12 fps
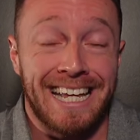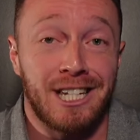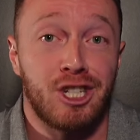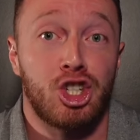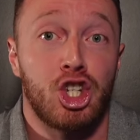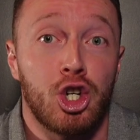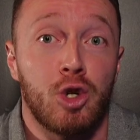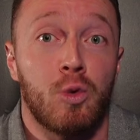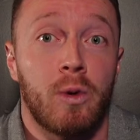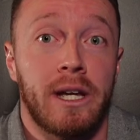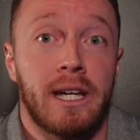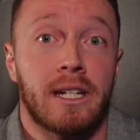In 2
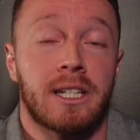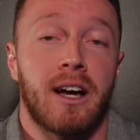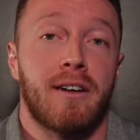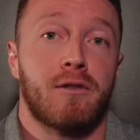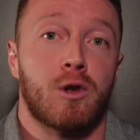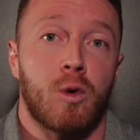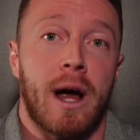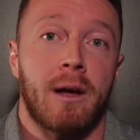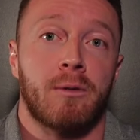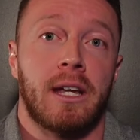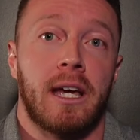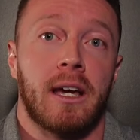weeks of
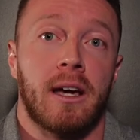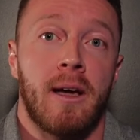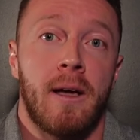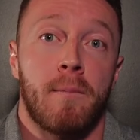grounding,